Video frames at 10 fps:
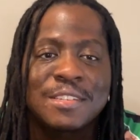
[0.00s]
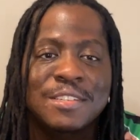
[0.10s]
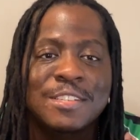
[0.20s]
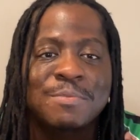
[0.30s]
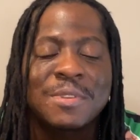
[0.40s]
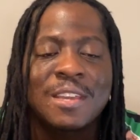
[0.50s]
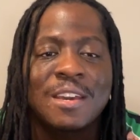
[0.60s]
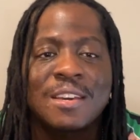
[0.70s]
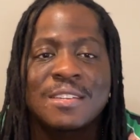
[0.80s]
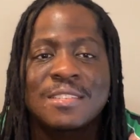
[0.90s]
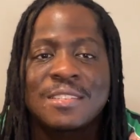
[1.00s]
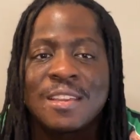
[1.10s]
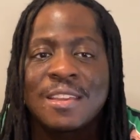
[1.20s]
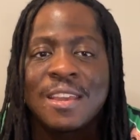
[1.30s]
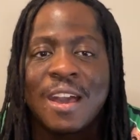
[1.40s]
Just because
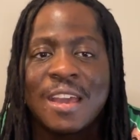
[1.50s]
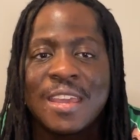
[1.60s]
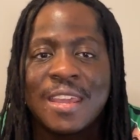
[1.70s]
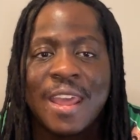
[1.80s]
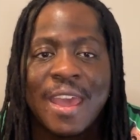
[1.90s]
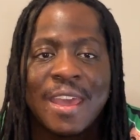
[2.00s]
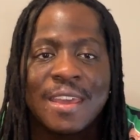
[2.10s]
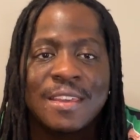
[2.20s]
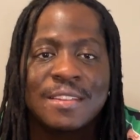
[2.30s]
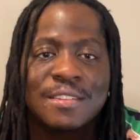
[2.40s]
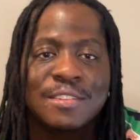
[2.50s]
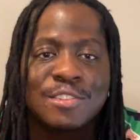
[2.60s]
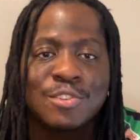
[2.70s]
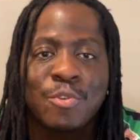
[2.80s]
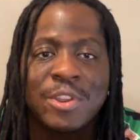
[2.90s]
it had the
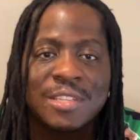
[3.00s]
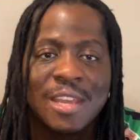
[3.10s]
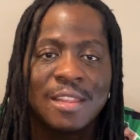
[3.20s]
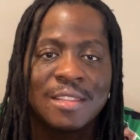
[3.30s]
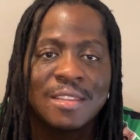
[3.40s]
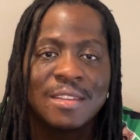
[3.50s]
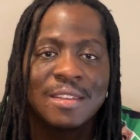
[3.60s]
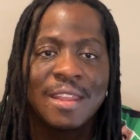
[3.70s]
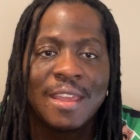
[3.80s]
storytelling